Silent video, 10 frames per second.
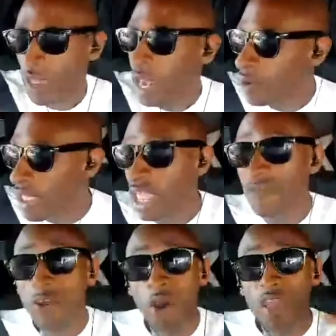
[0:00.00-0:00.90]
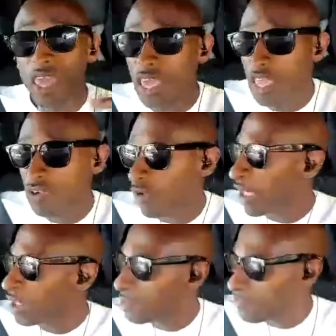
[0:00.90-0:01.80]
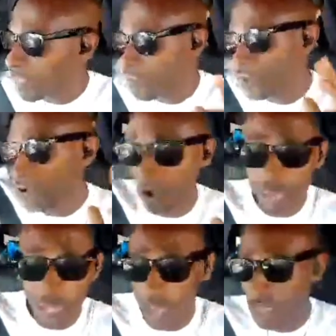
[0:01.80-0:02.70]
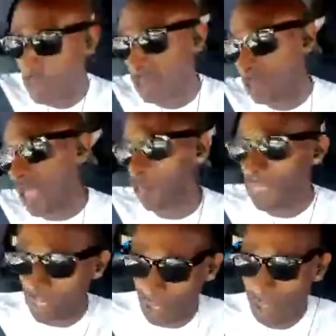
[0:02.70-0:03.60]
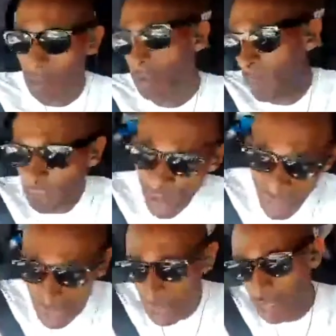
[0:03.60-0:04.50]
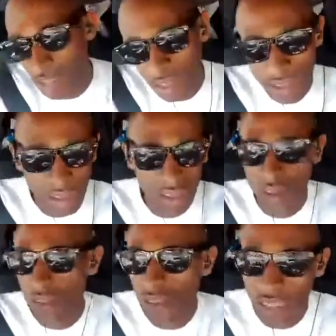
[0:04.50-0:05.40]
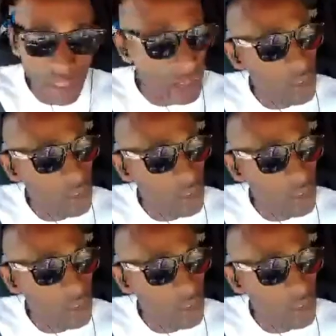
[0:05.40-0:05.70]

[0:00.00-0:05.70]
Anyway, if you're not a geek, right? If you're not a geek like me, I'm a bit of a geek, yeah?